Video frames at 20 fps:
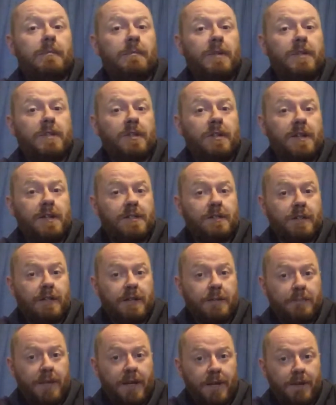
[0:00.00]
But it's a nice
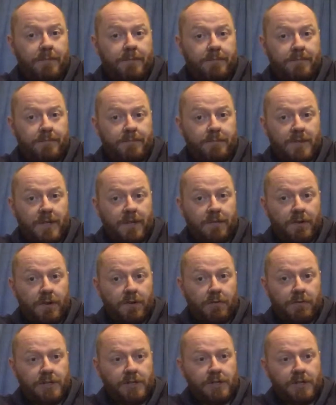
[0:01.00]
looking beer. Kind of an
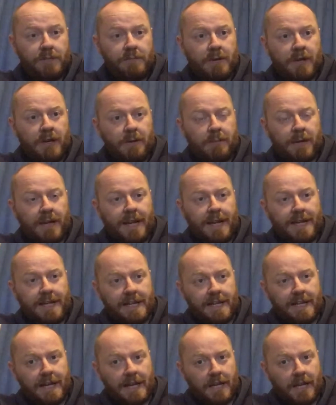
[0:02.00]
orangey
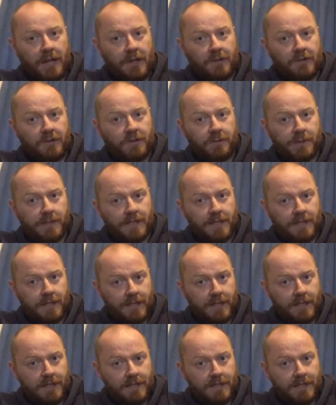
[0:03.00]
marmalade colour look to it, isn't it?